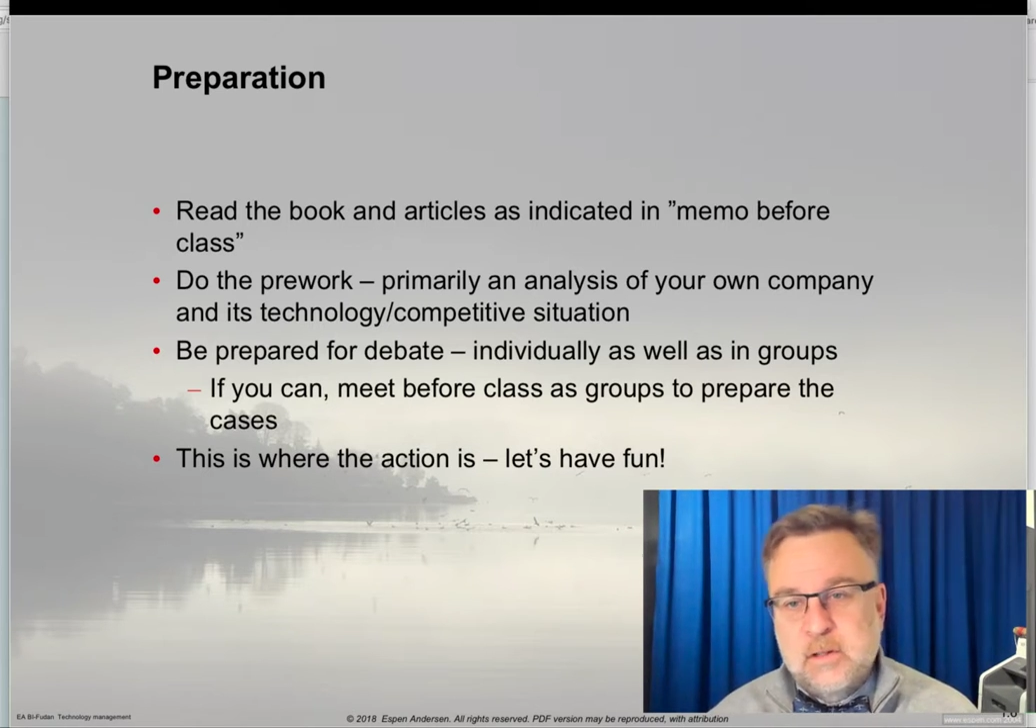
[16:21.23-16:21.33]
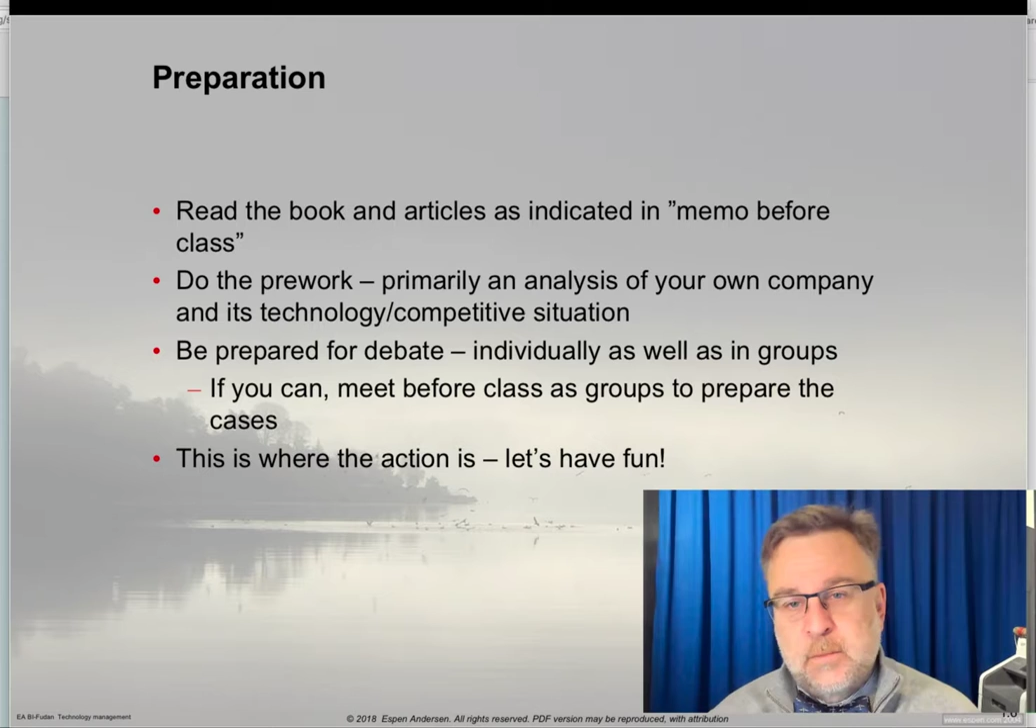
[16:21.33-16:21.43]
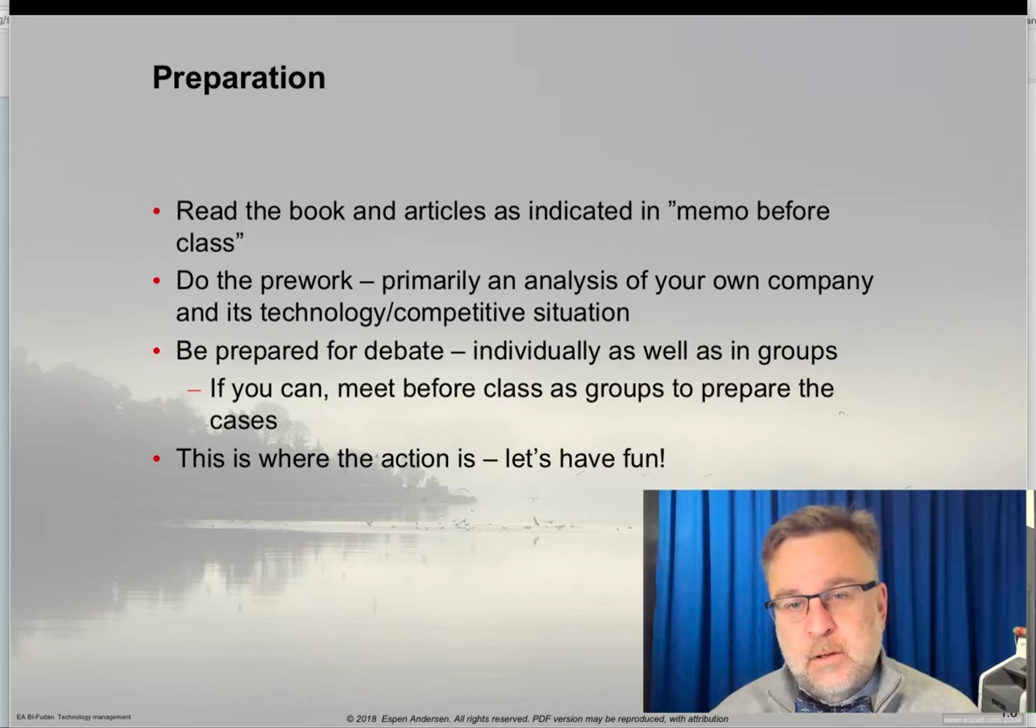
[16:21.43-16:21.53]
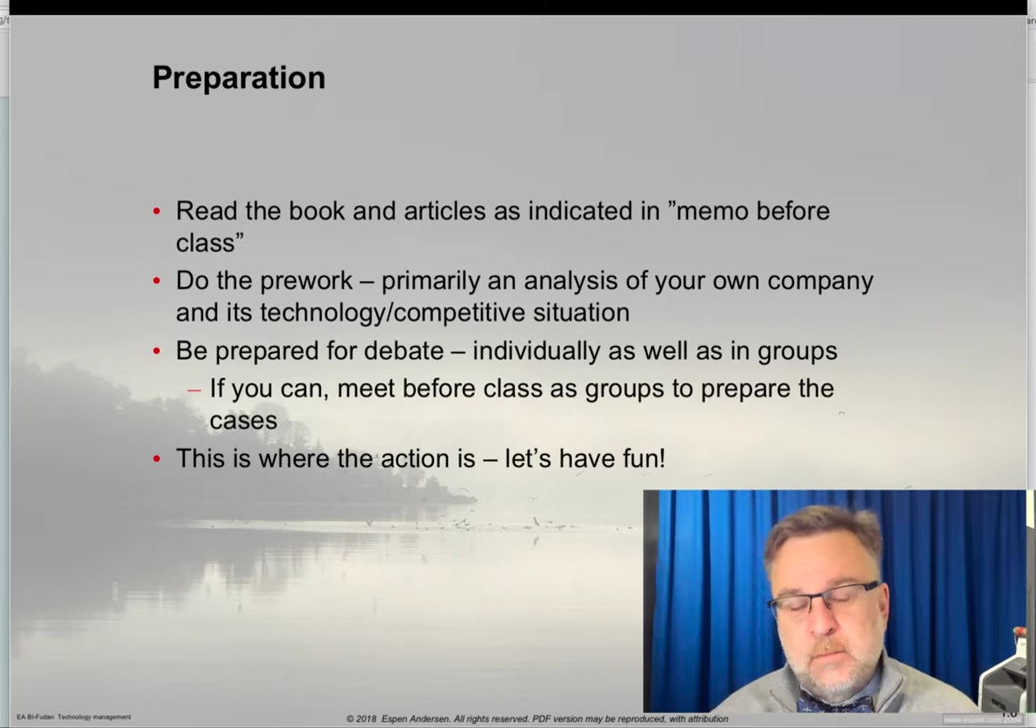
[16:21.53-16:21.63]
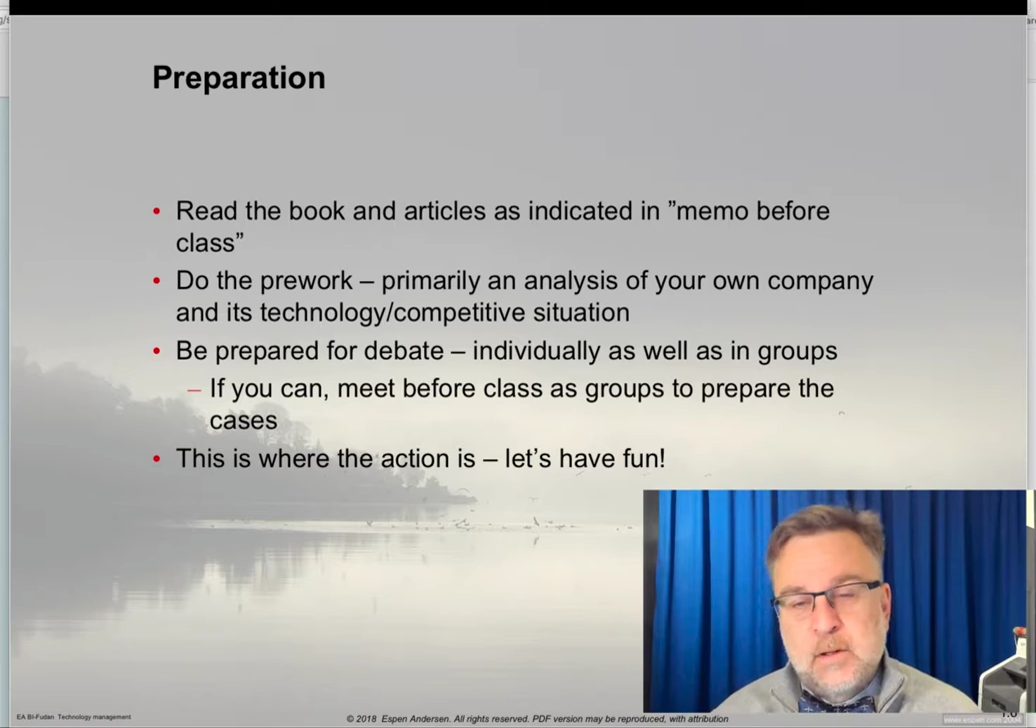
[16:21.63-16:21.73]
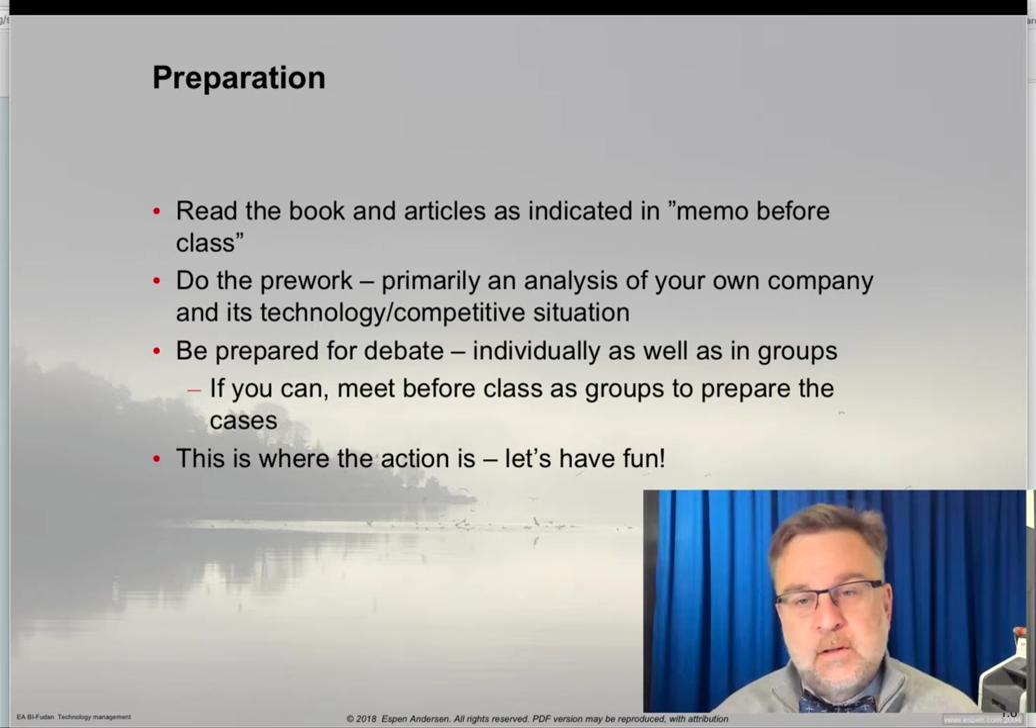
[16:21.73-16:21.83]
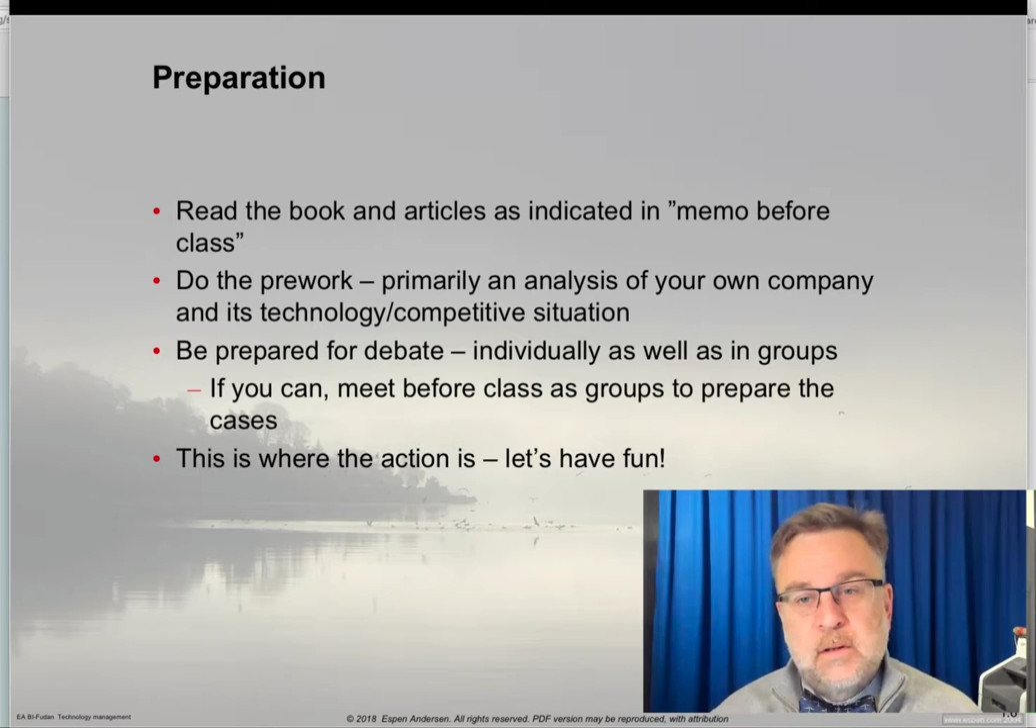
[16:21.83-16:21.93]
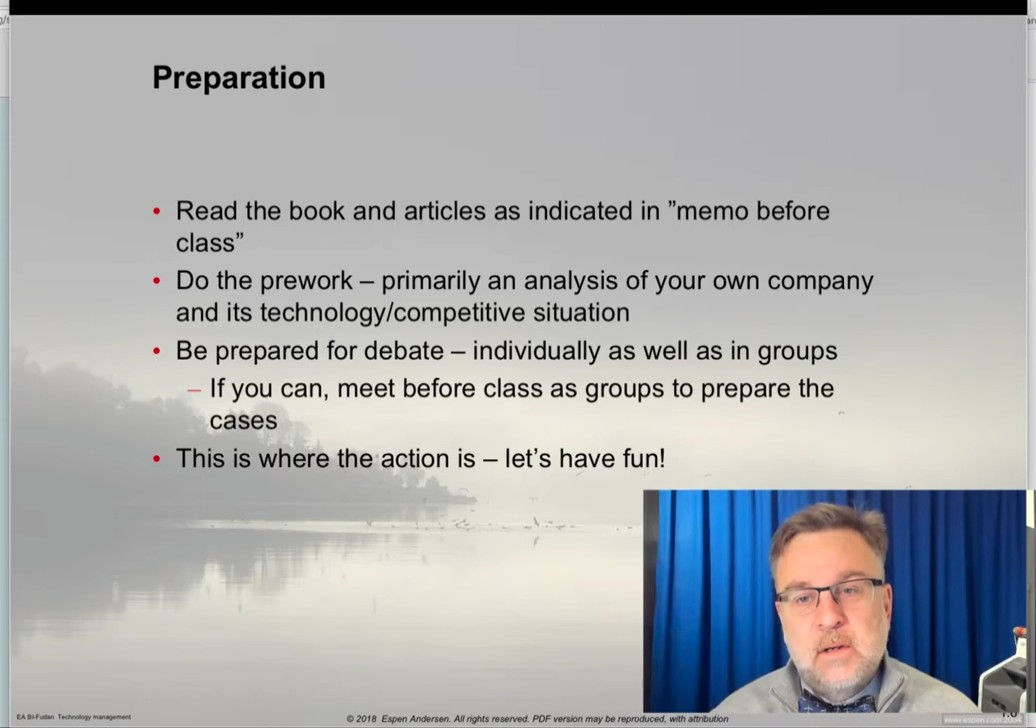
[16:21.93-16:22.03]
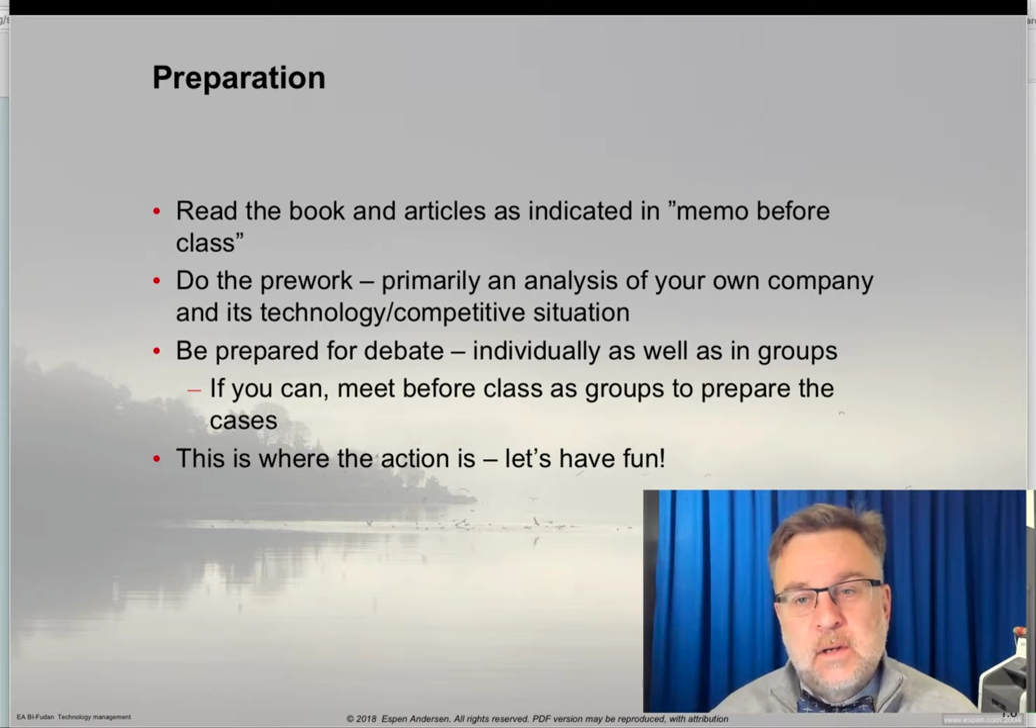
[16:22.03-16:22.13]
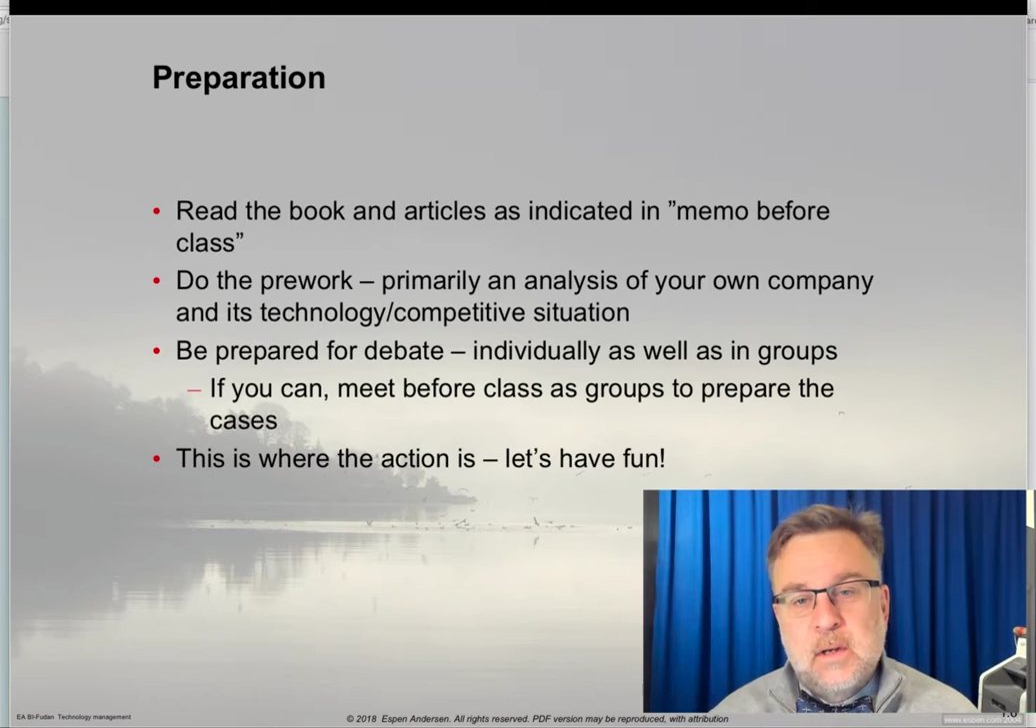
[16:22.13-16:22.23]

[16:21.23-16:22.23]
departments.